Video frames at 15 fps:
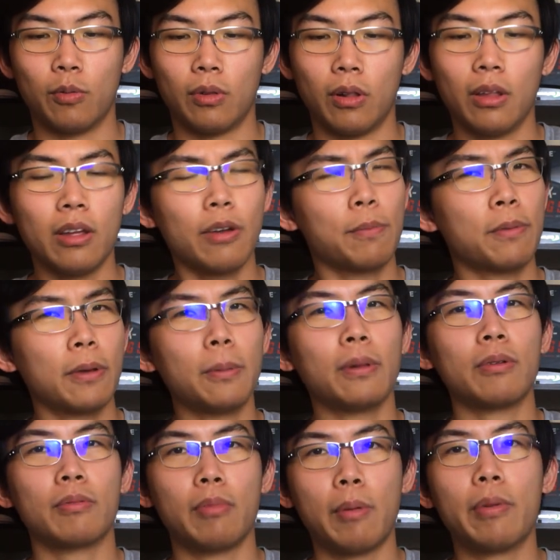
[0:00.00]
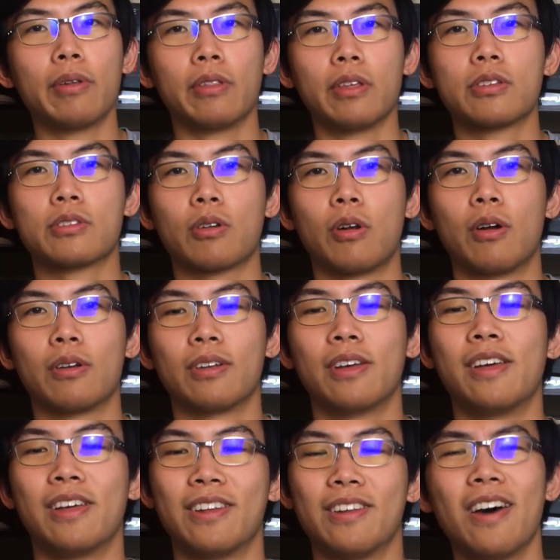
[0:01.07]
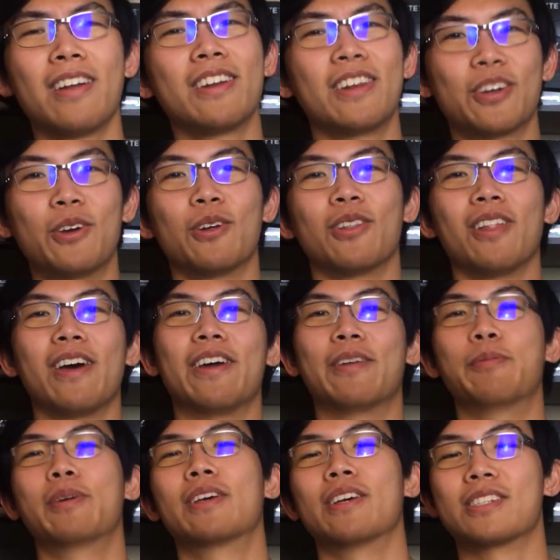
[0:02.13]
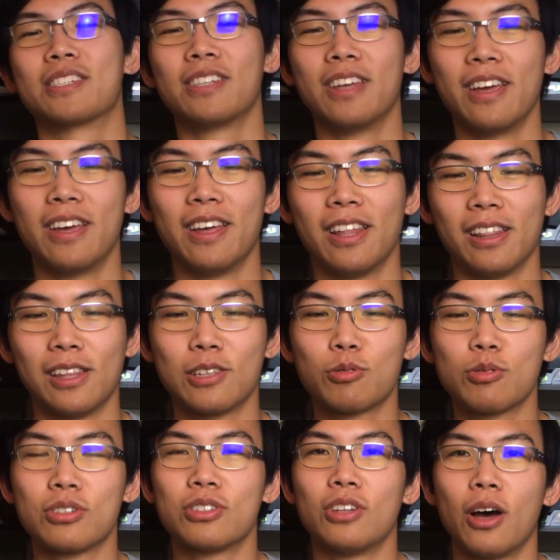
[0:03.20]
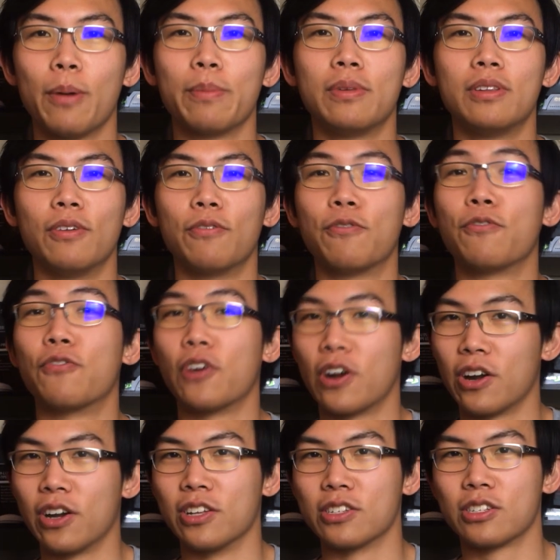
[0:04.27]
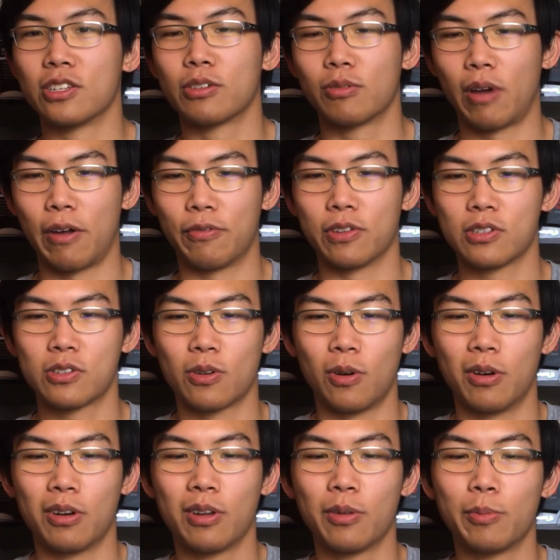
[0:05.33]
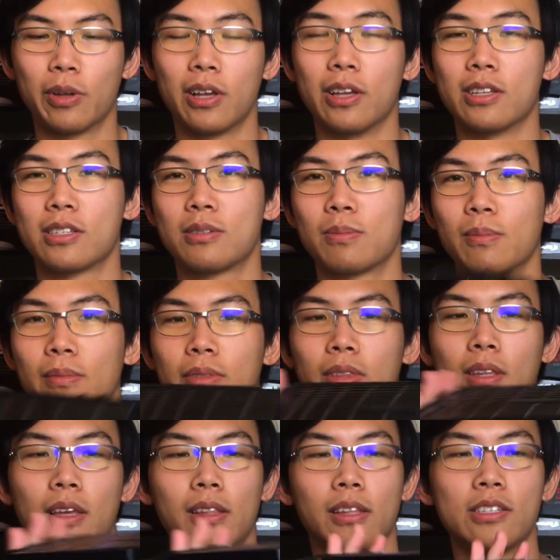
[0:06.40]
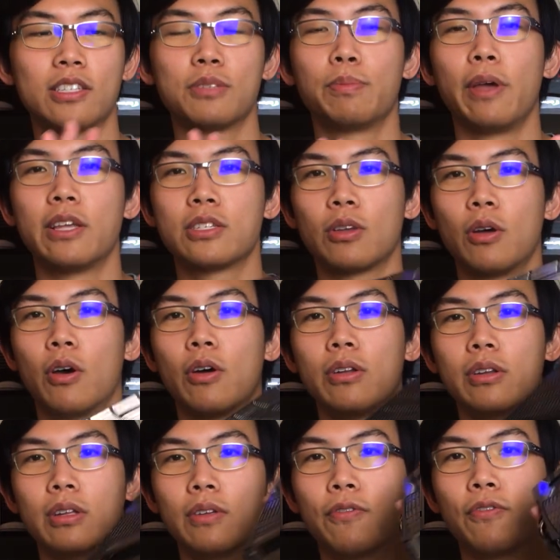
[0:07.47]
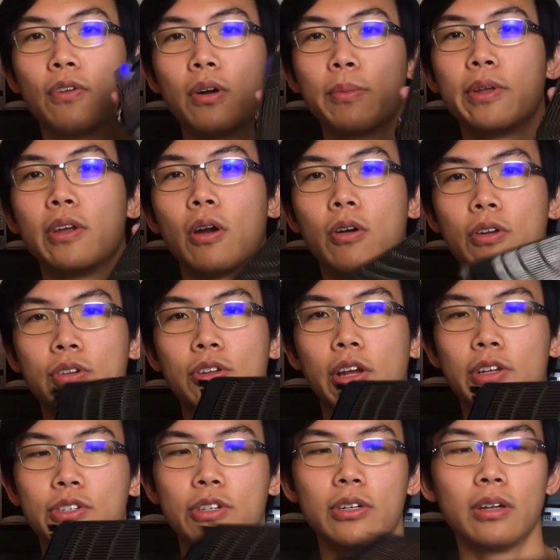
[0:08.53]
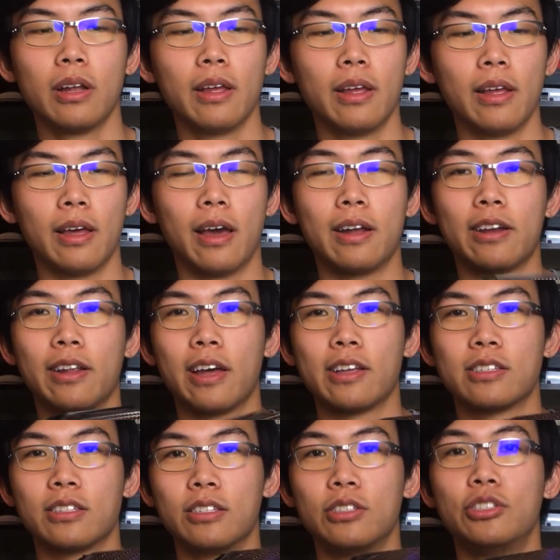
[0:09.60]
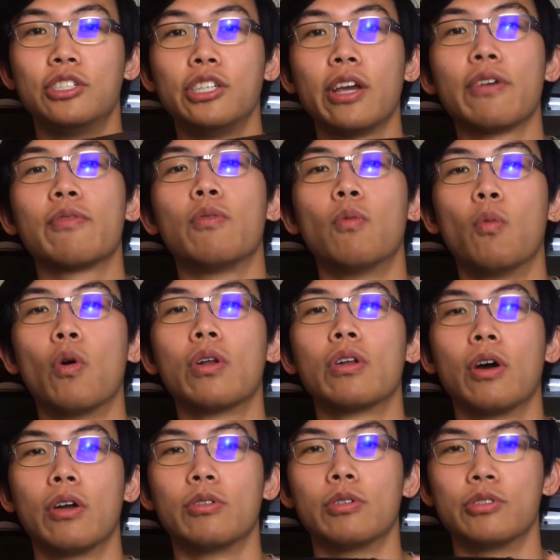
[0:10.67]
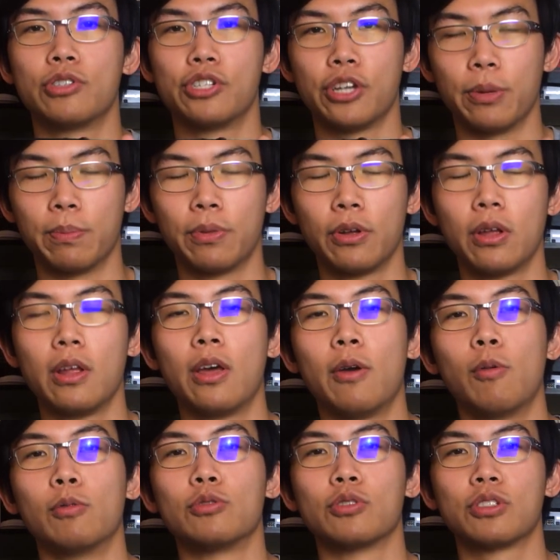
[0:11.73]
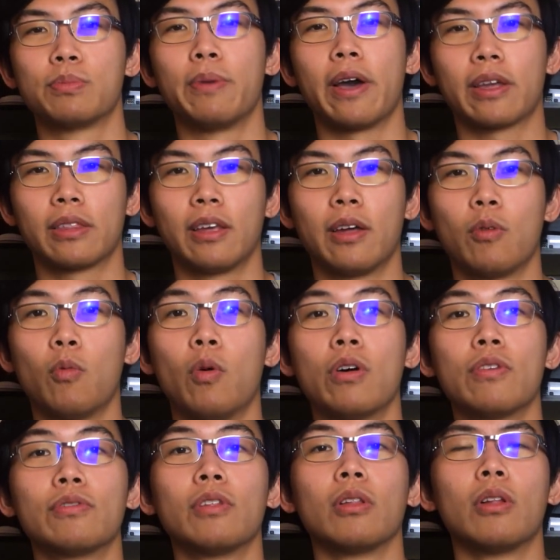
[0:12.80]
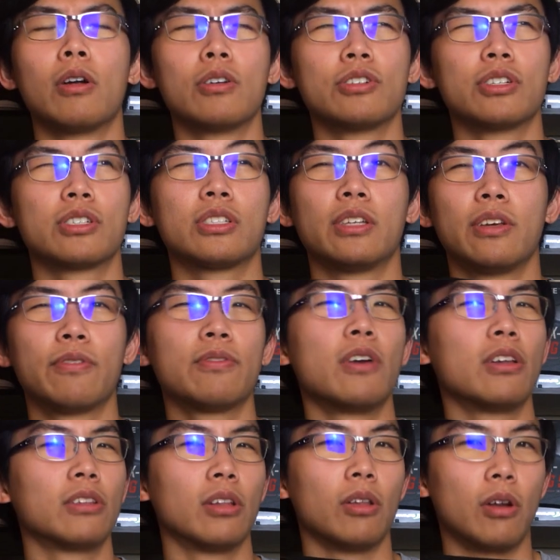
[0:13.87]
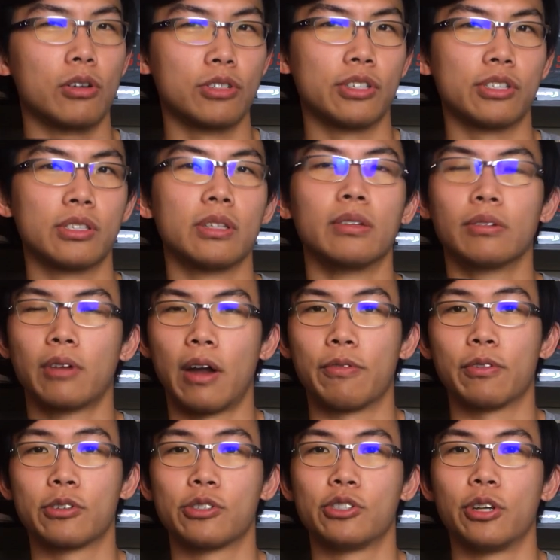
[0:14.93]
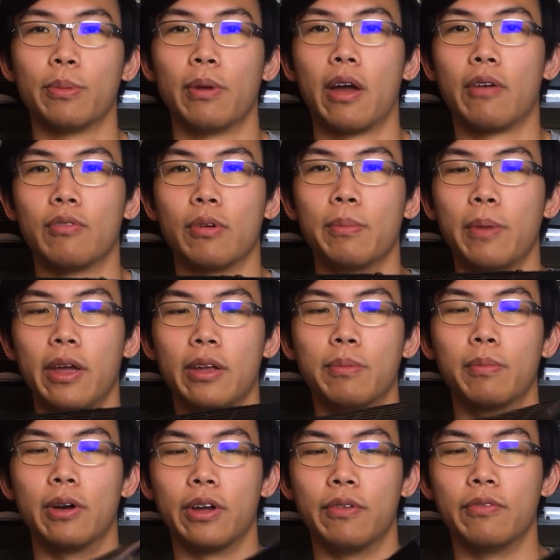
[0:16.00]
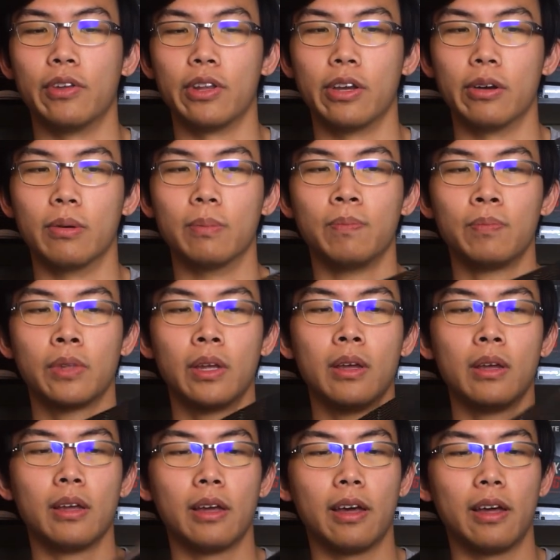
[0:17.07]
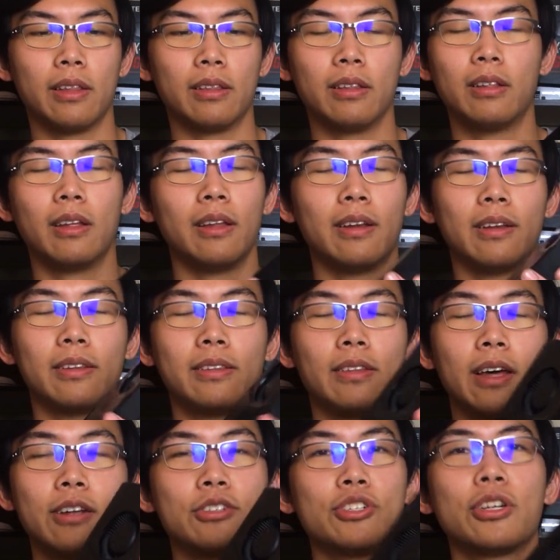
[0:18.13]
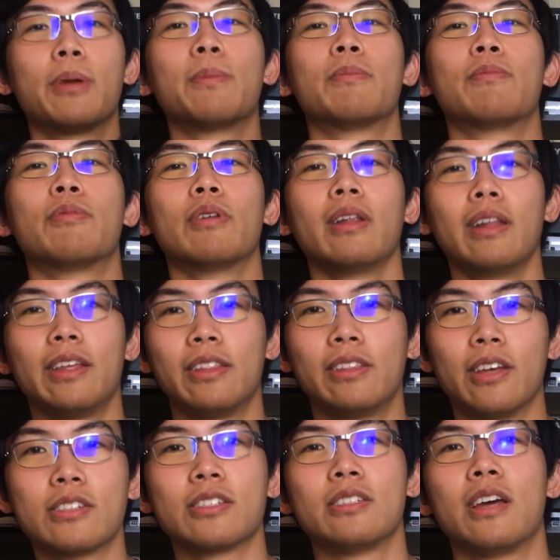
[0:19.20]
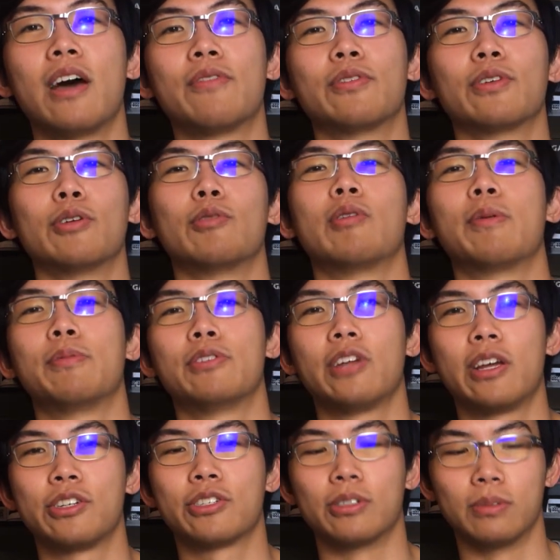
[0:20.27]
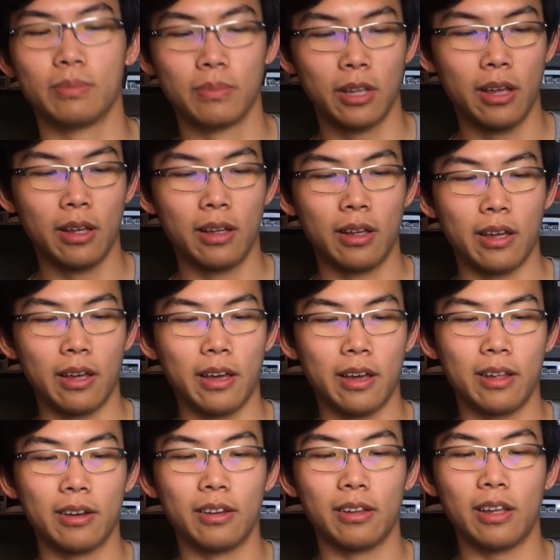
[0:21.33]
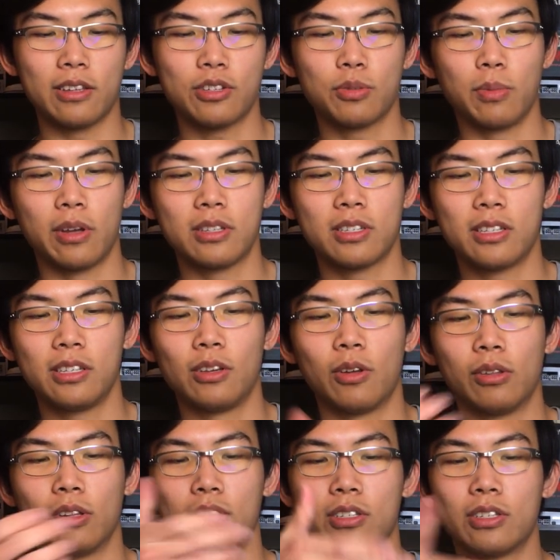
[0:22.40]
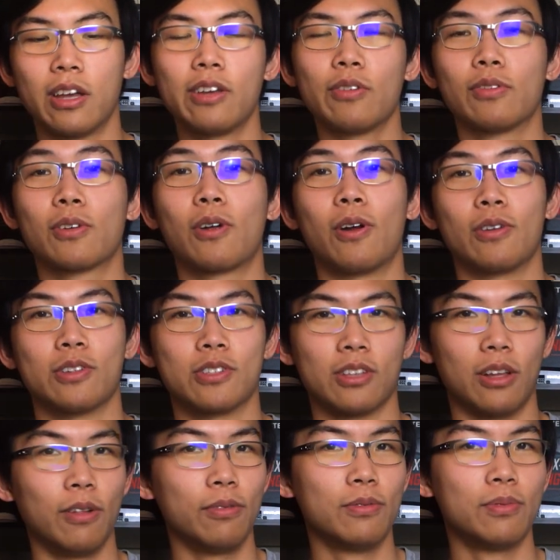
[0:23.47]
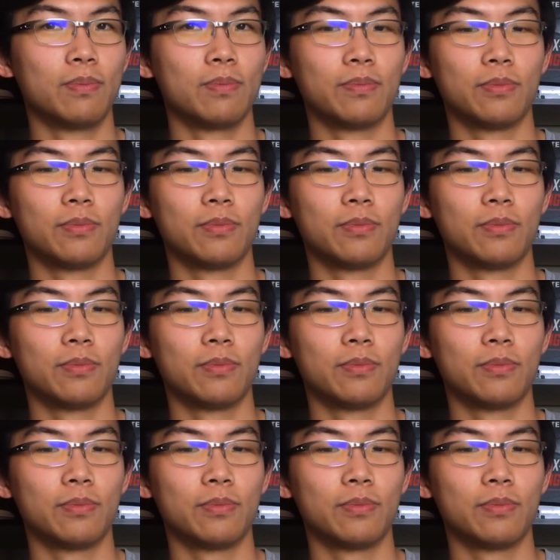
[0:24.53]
A lot of people remember this card not in a good light because this was dubbed the Fernace graphics card because this is based on the Fermi architecture and it has the G F one hundred chip, which was back then one of the largest, if not the largest, graphics chip ever made by Nvidia. And that chip really doesn't have a good reputation, and as you might see on the design of the card itself,